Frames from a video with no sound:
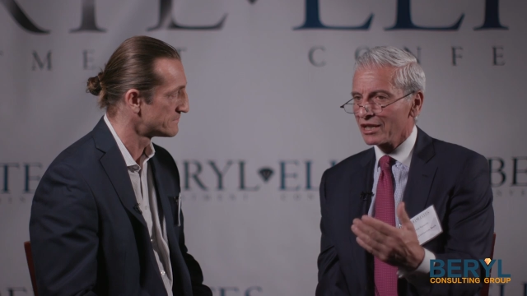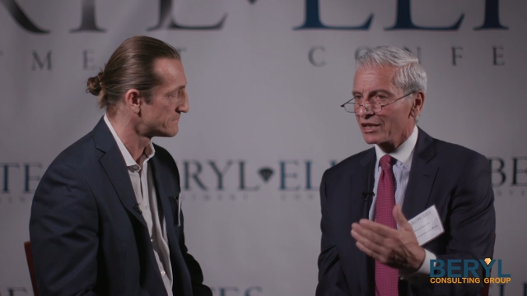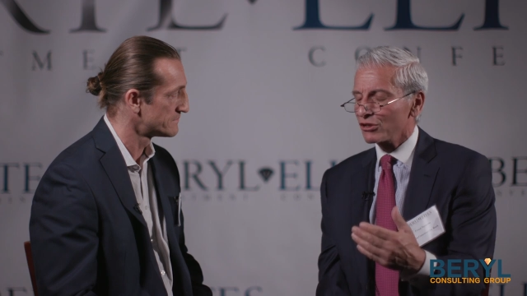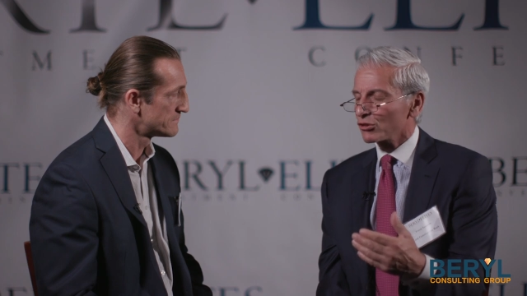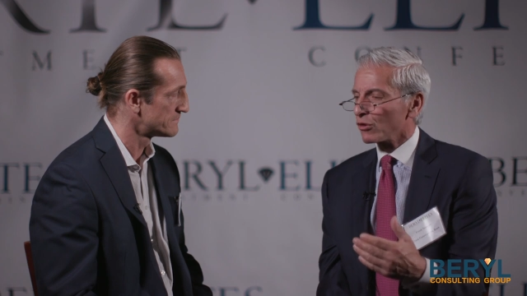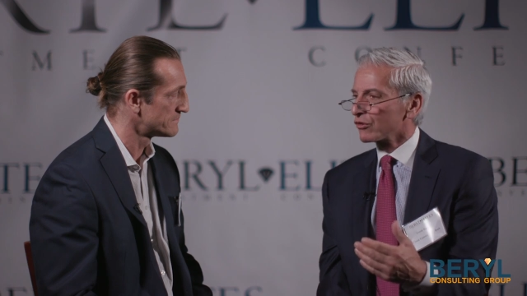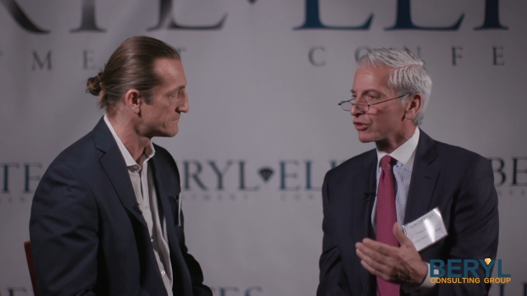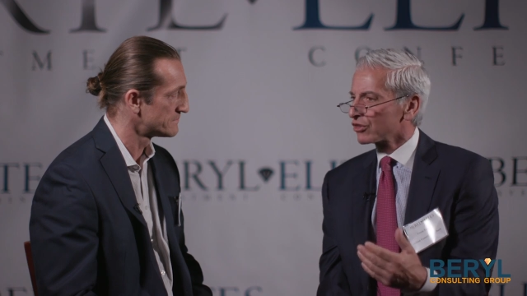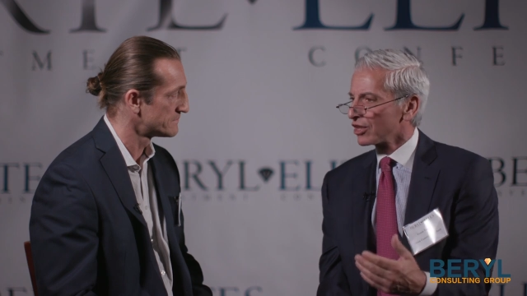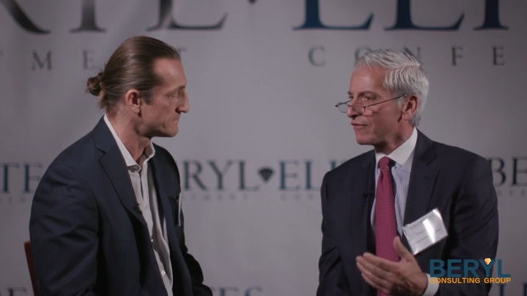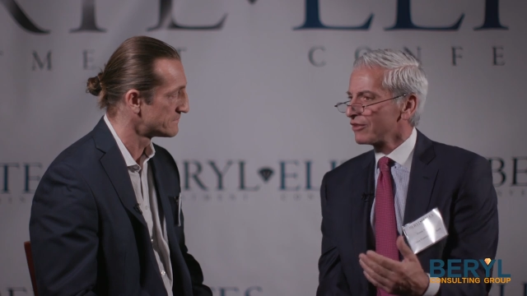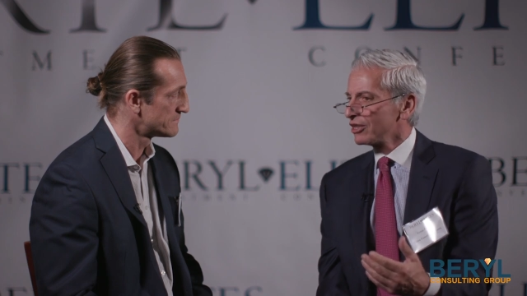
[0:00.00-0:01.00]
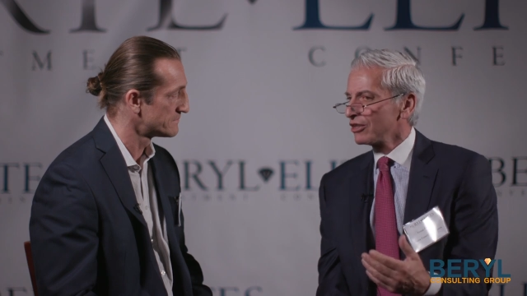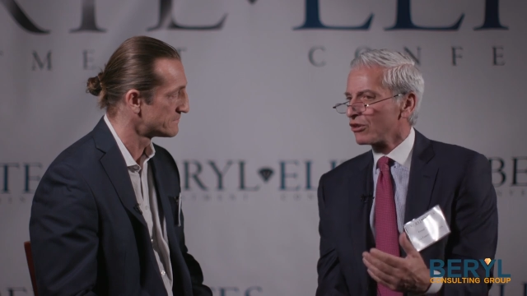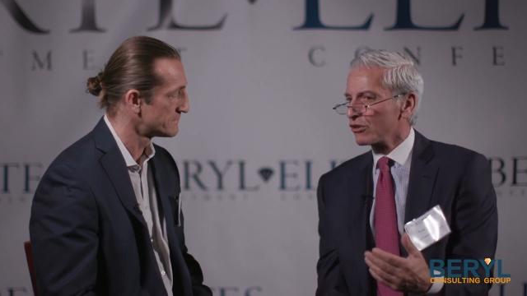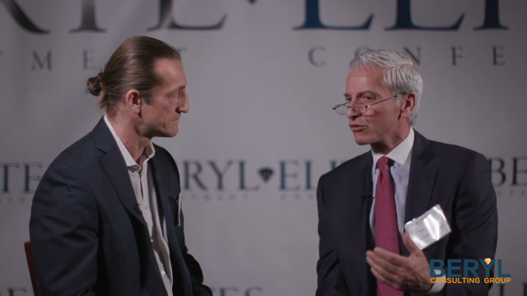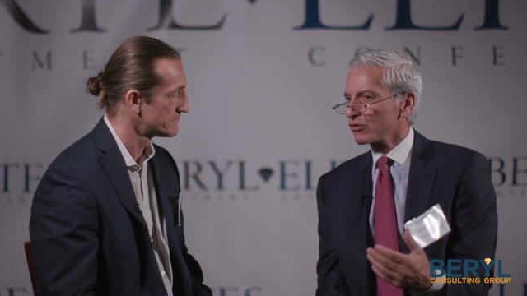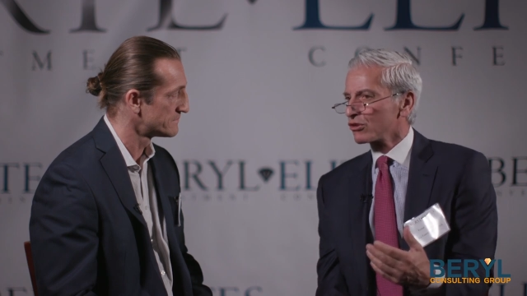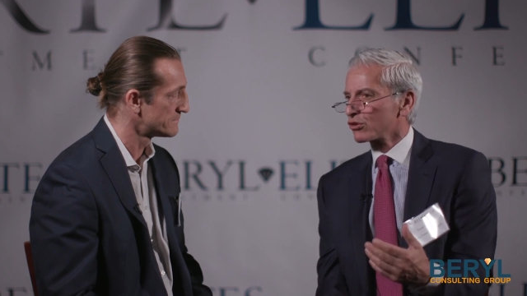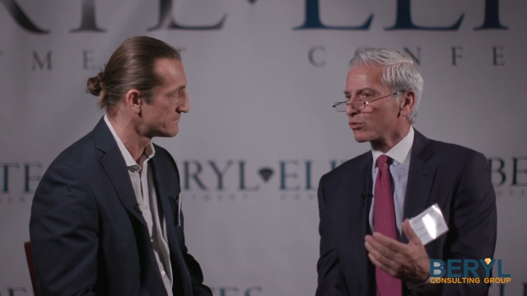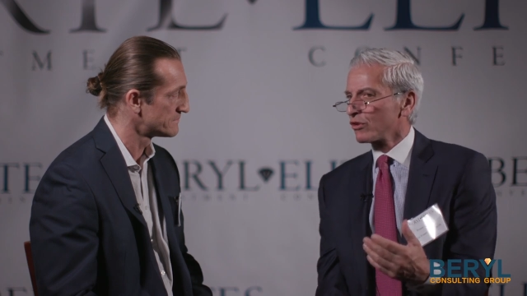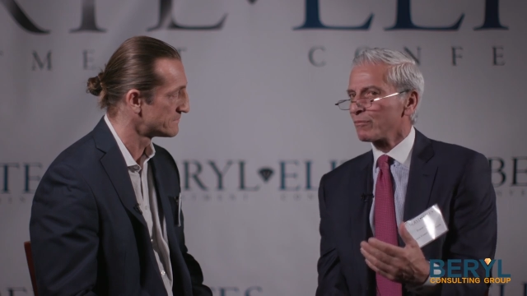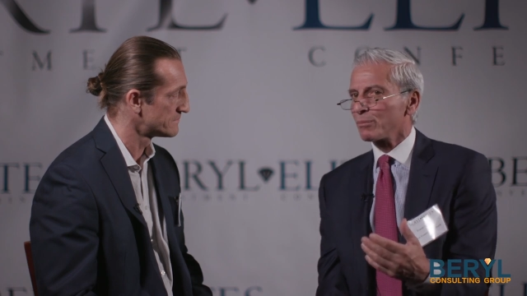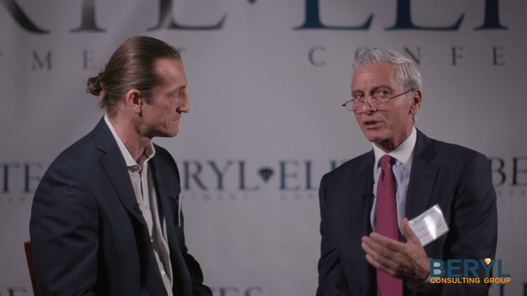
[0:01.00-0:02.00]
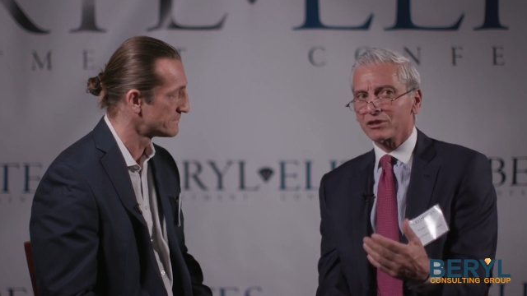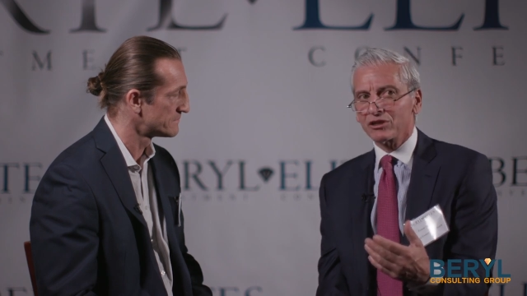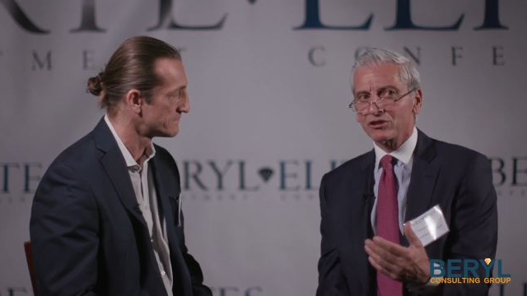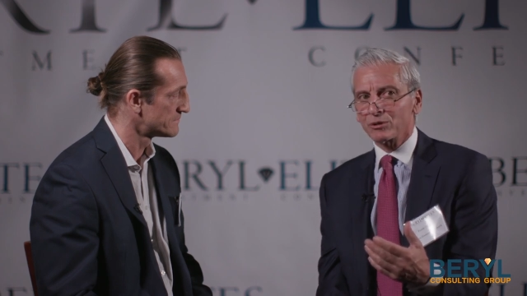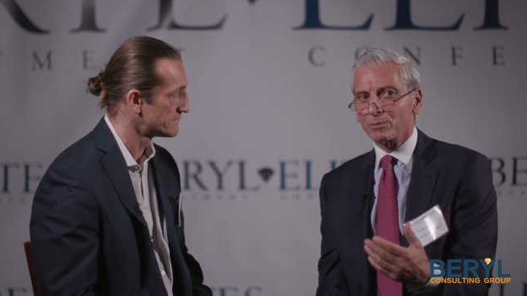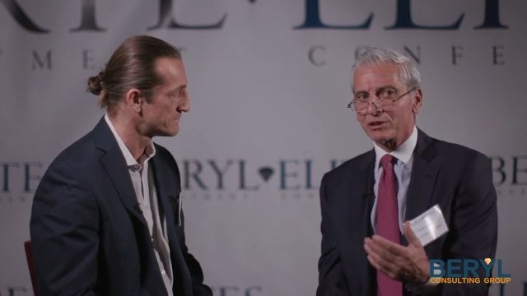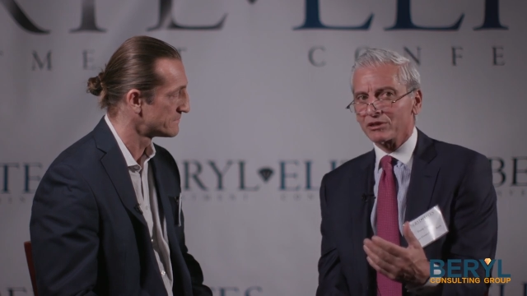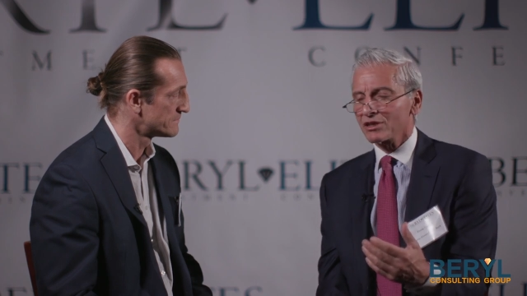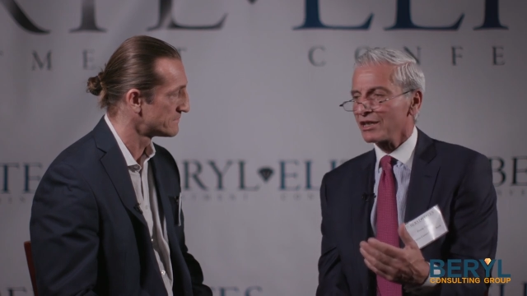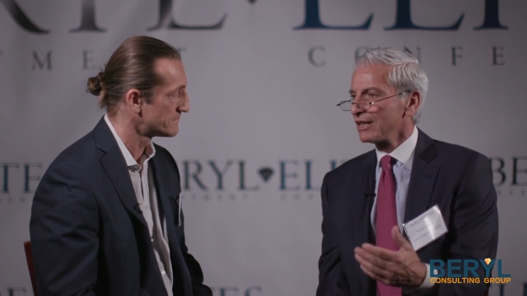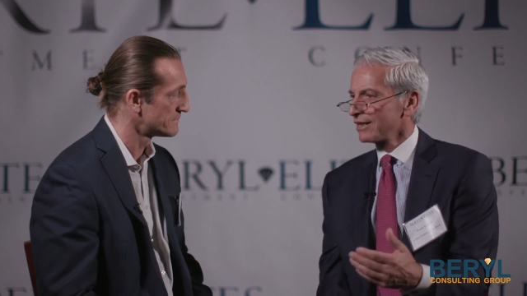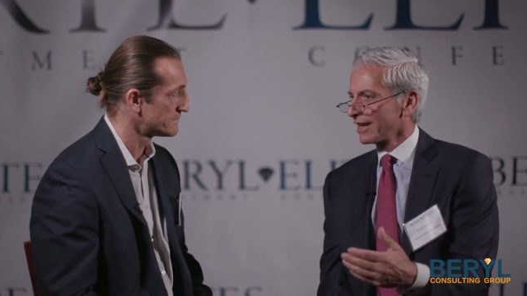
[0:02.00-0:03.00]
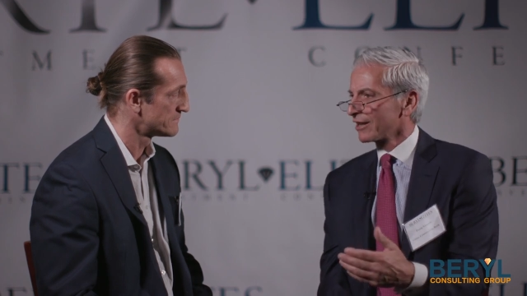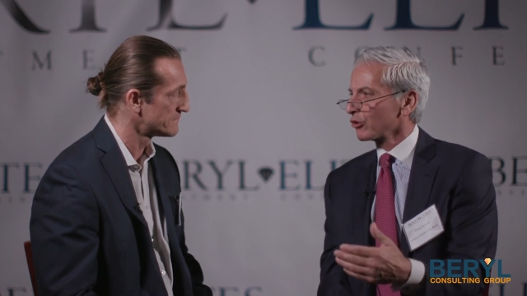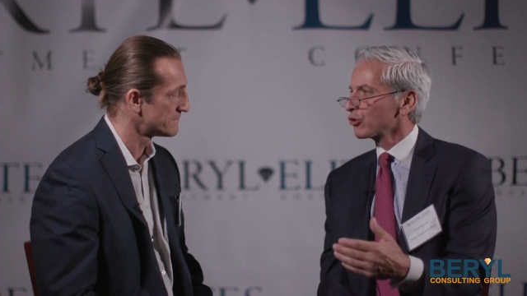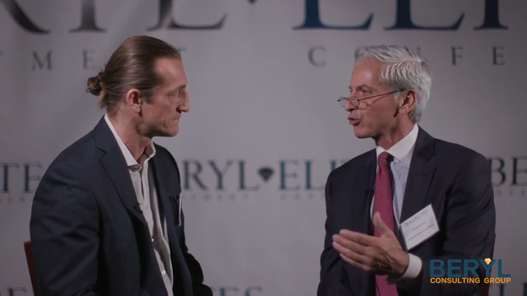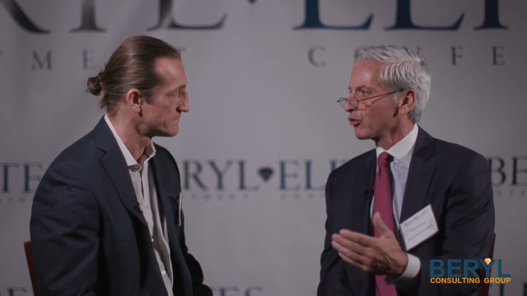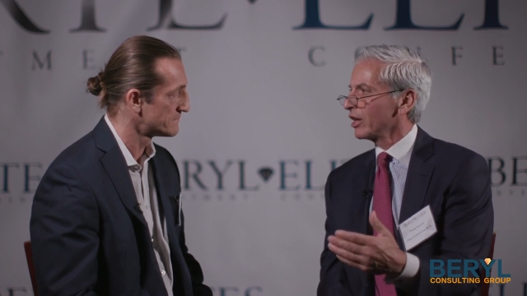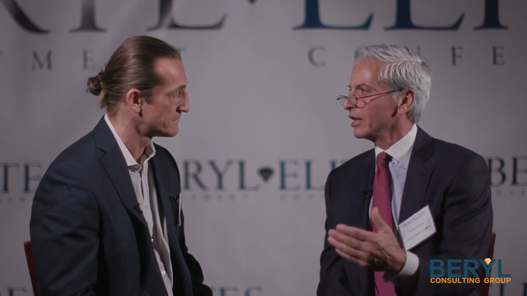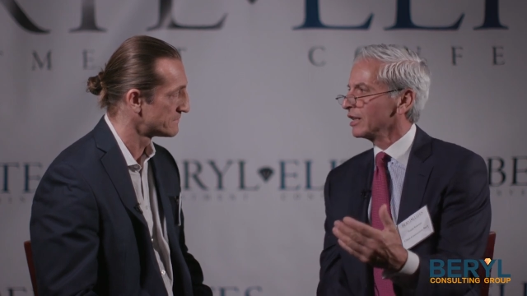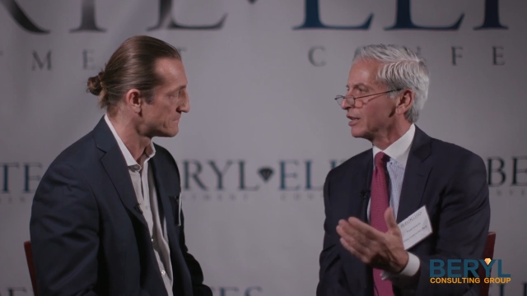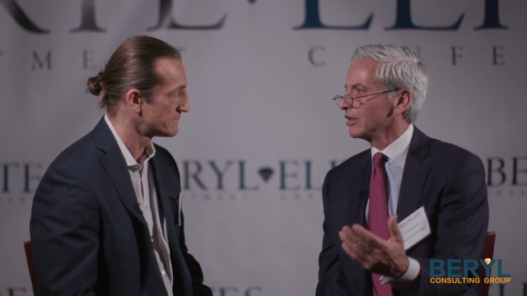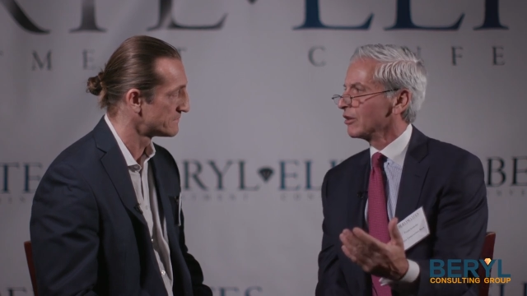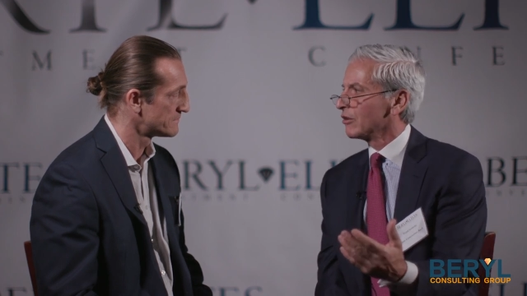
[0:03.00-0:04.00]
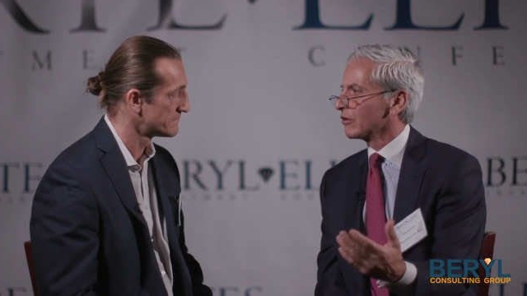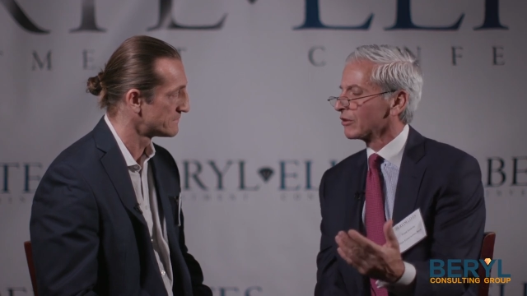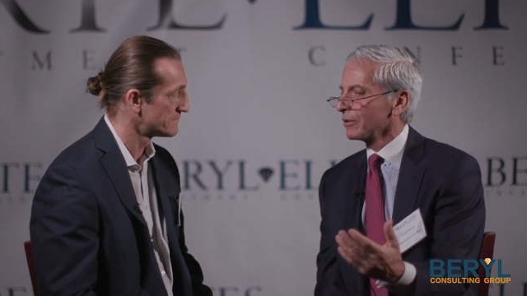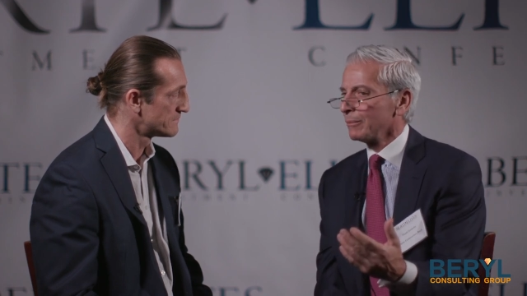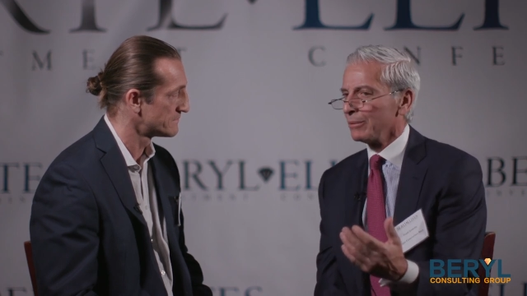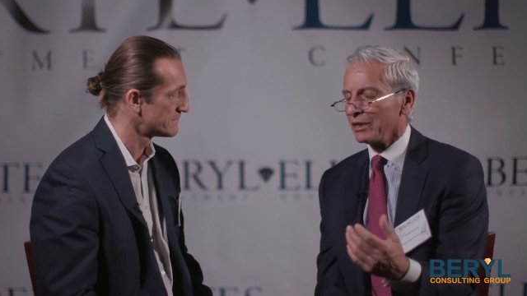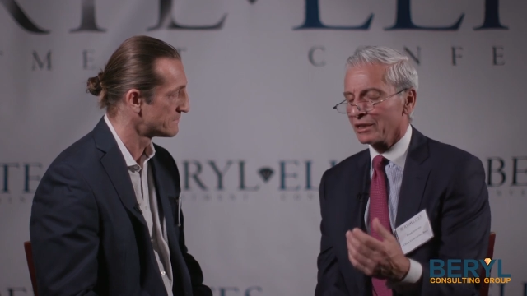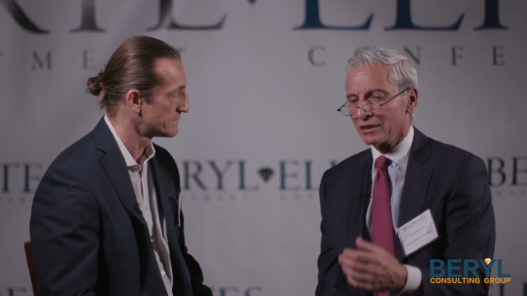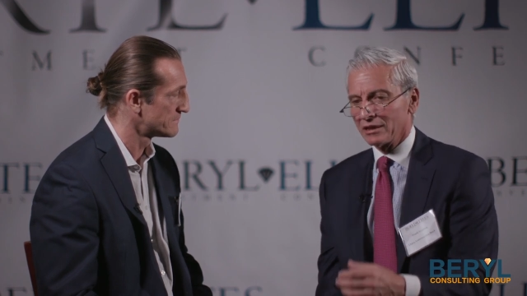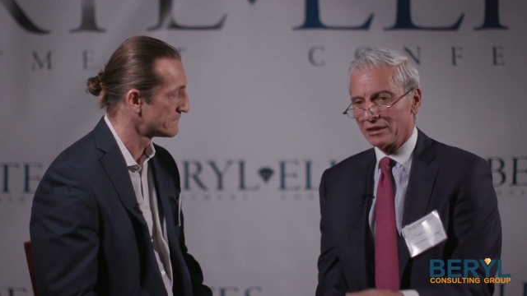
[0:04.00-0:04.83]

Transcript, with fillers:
Speaker 1: and there's over seventeen hundred SWIFT participants that are trading the R M B.